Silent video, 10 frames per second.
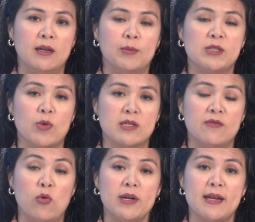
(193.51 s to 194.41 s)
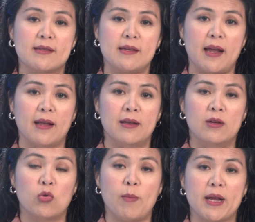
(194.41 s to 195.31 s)
Please watch The Vortex today,
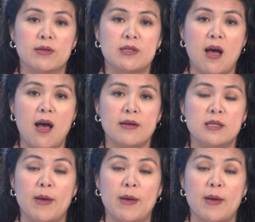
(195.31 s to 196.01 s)
where Michael talks